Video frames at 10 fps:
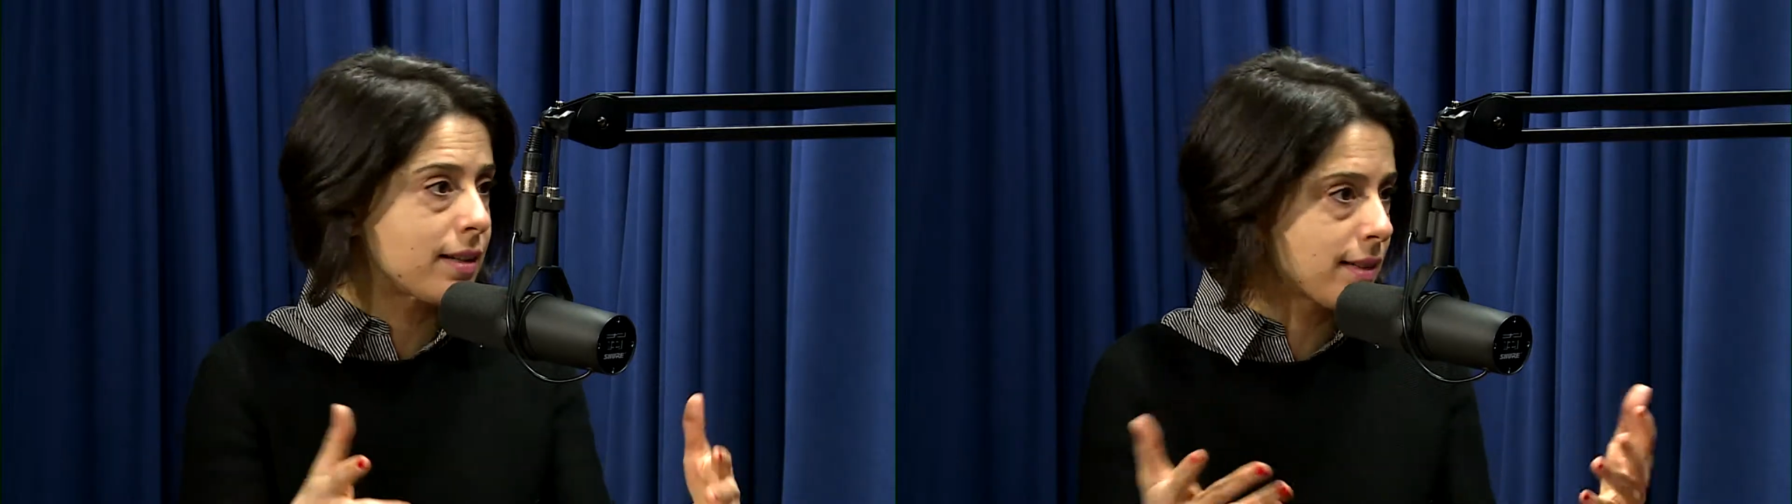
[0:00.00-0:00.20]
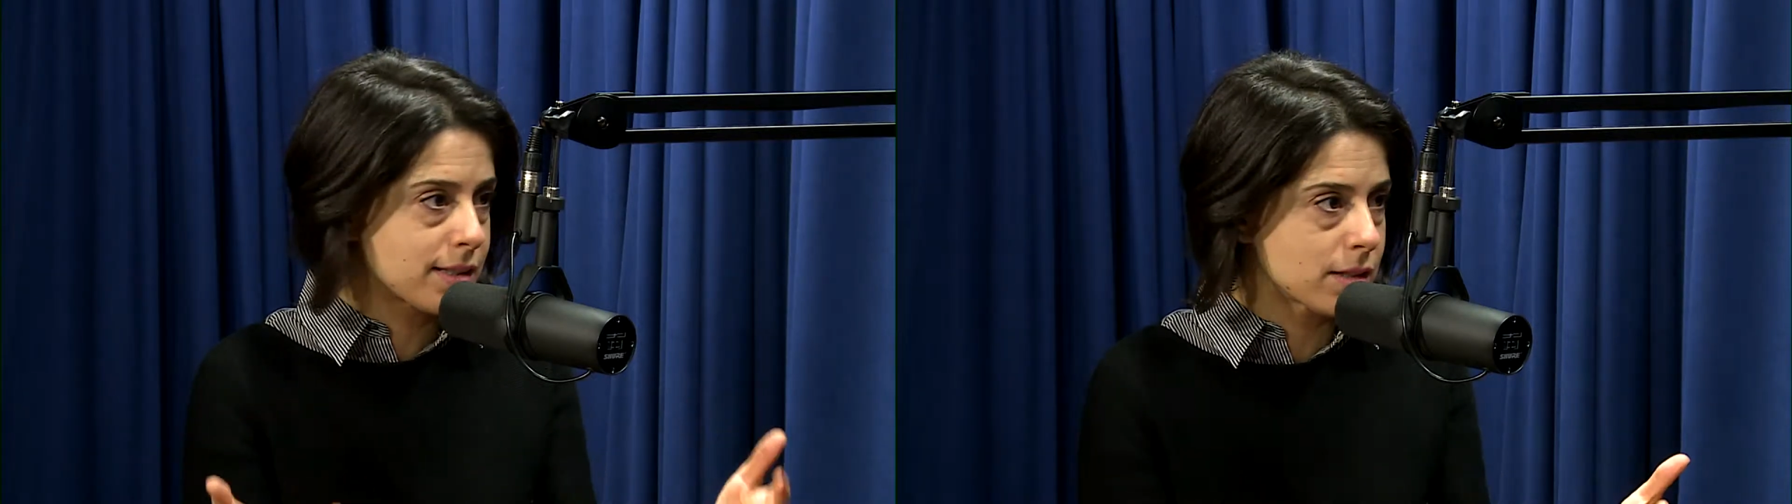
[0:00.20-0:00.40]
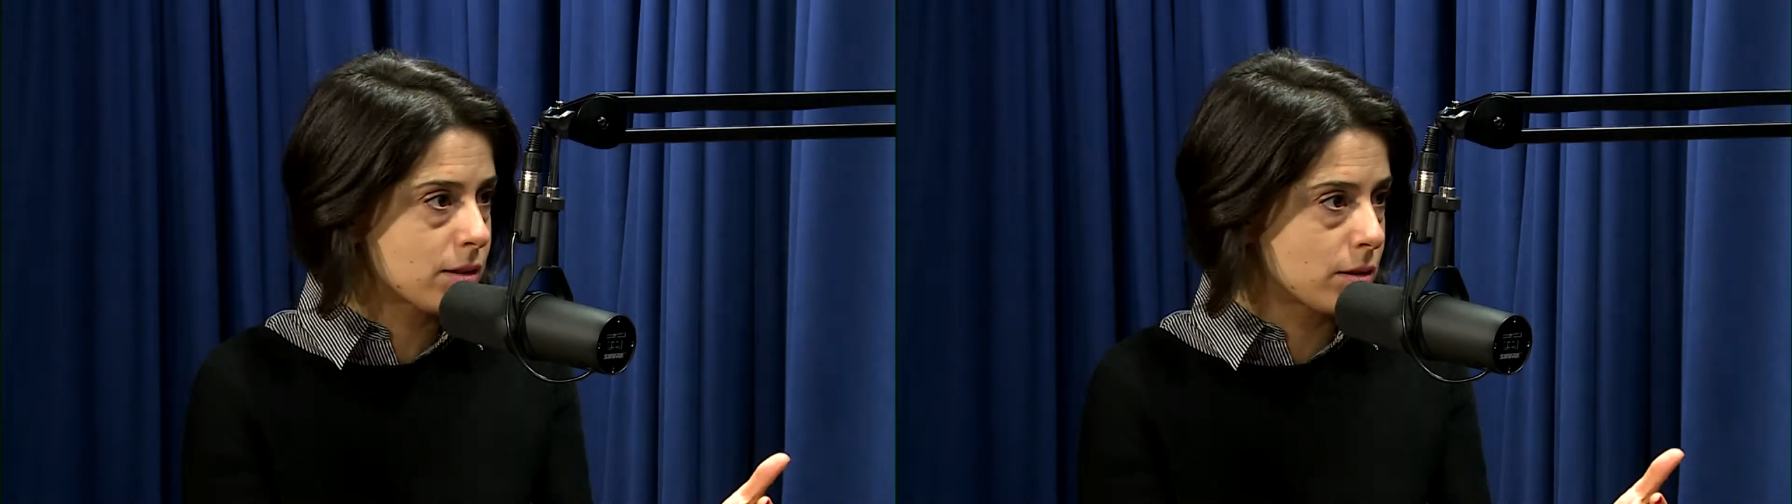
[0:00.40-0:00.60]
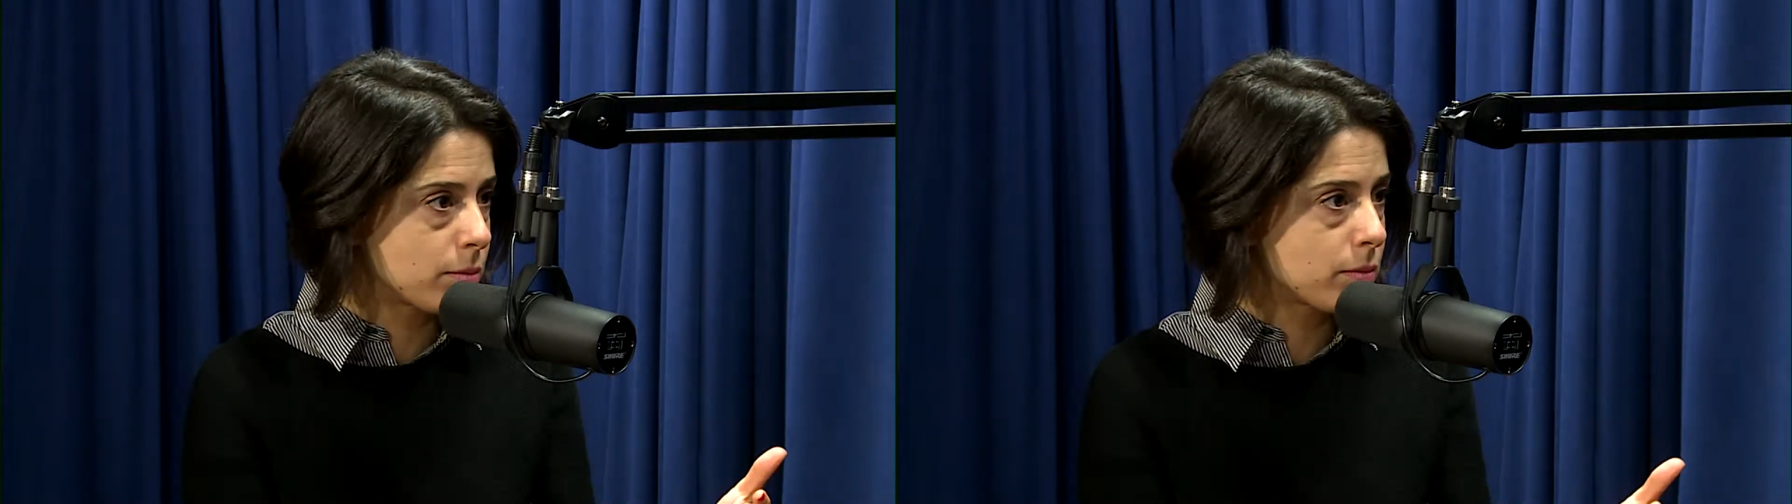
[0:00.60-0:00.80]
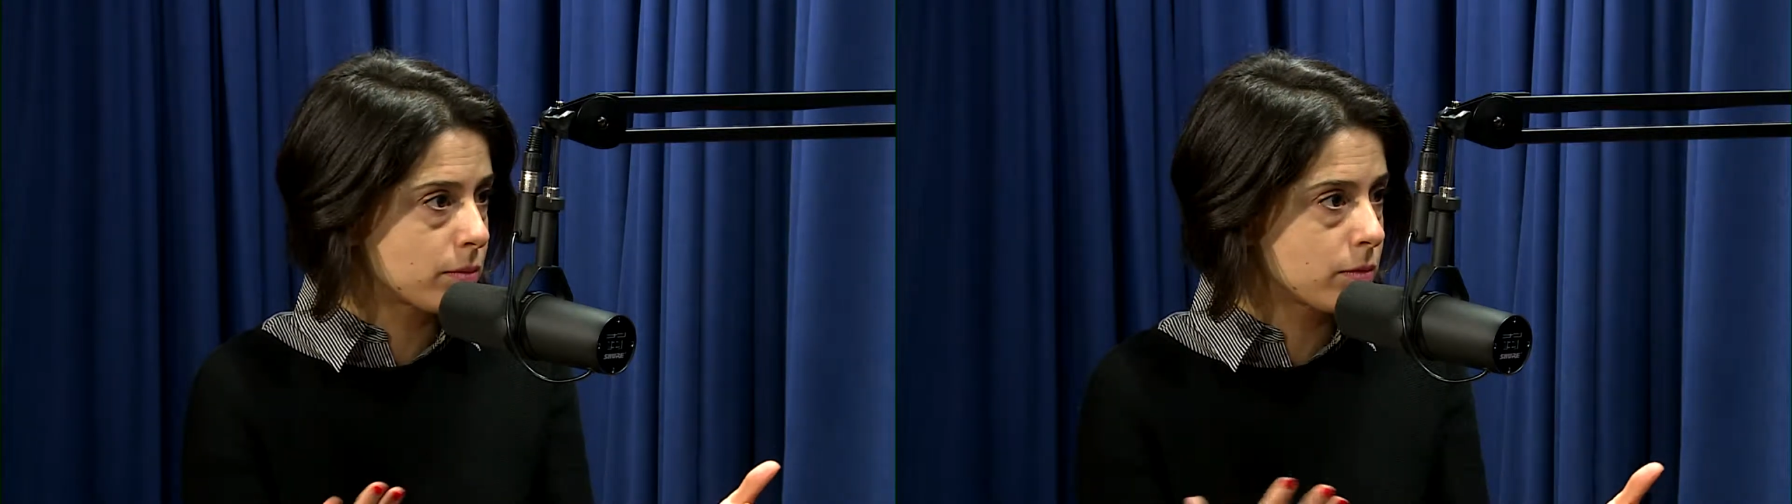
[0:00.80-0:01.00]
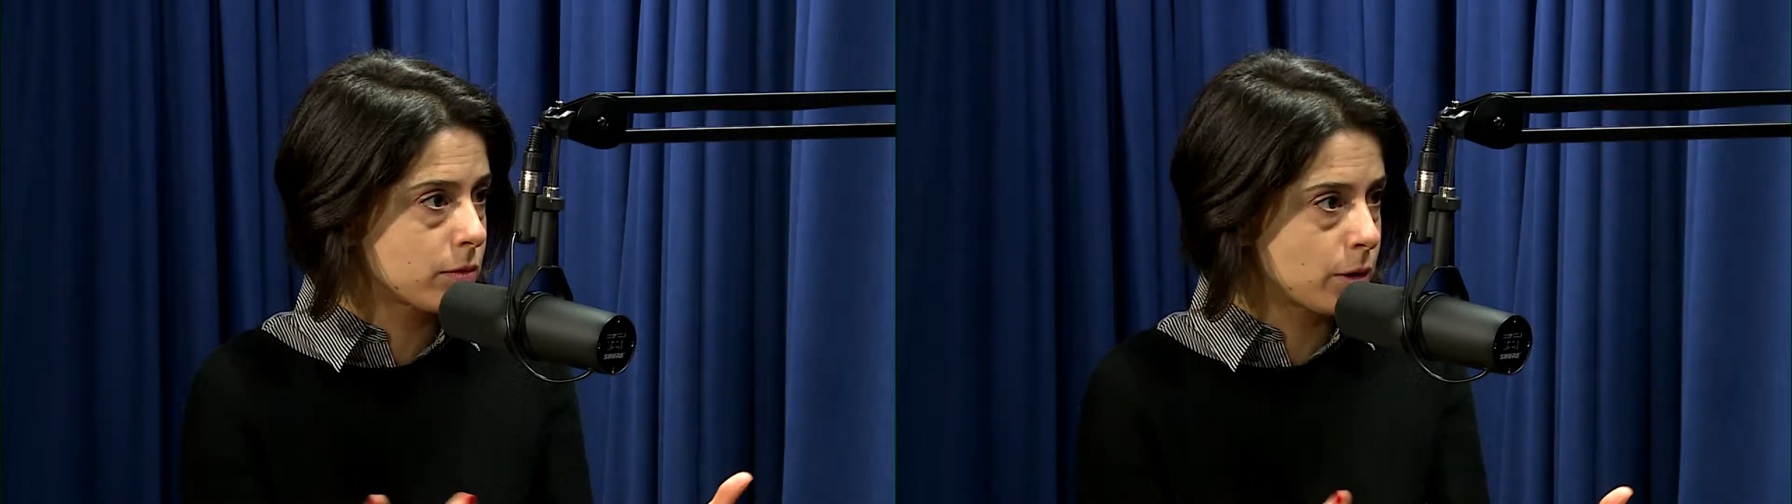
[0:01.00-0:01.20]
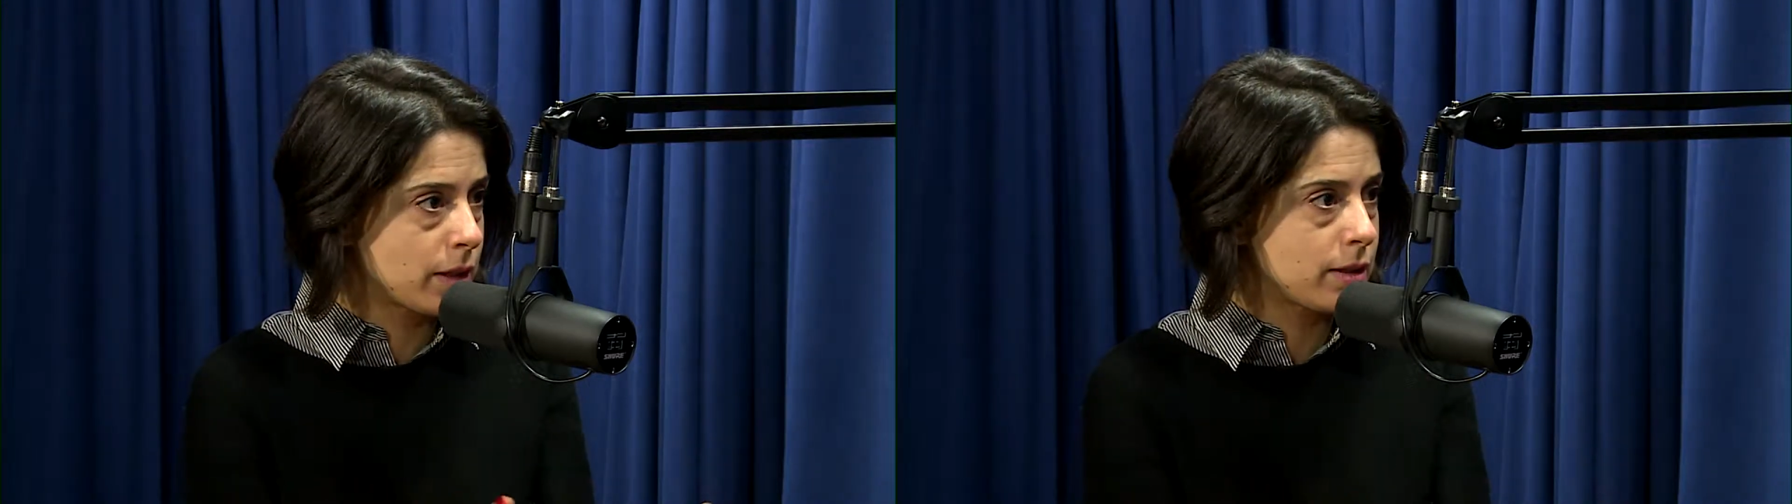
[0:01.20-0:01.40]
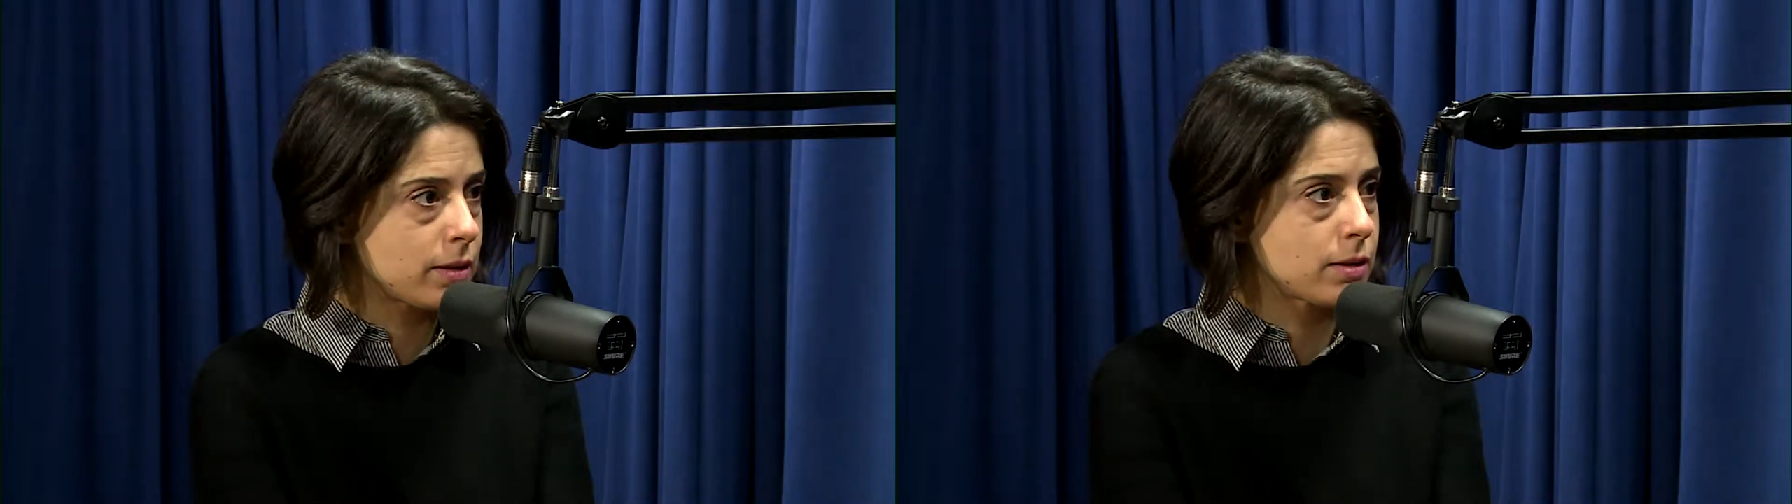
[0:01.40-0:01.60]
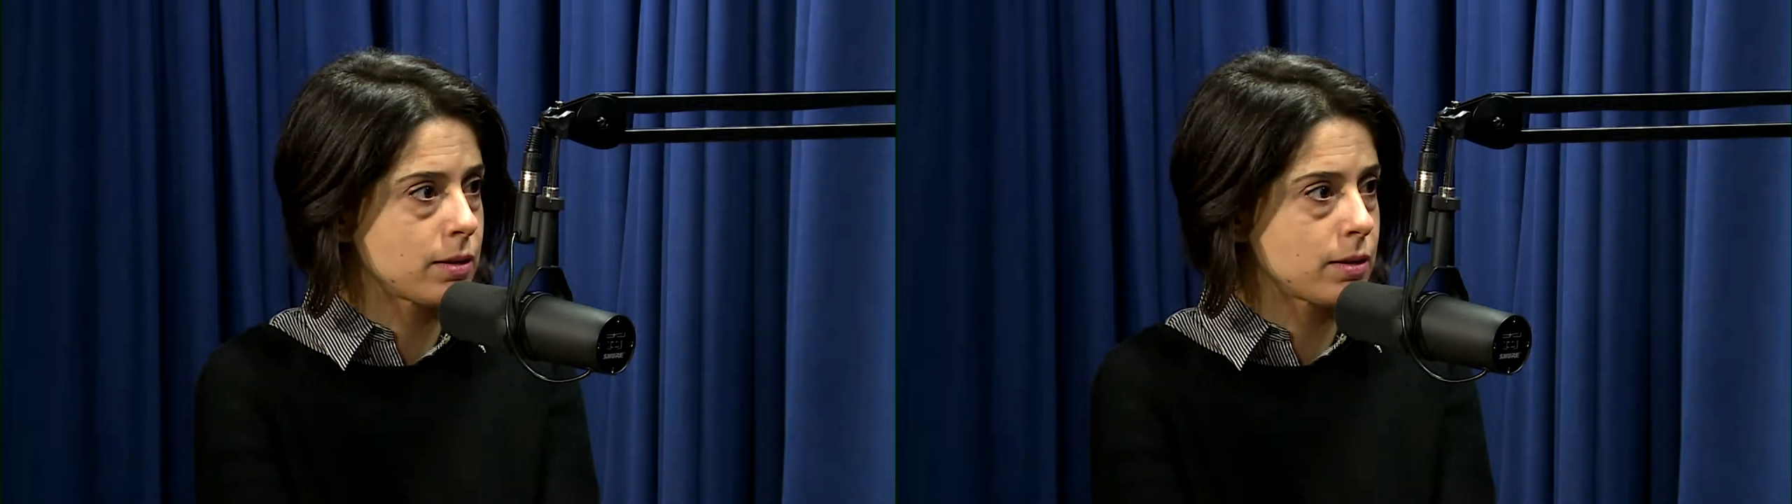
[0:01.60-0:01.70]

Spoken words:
the system, right?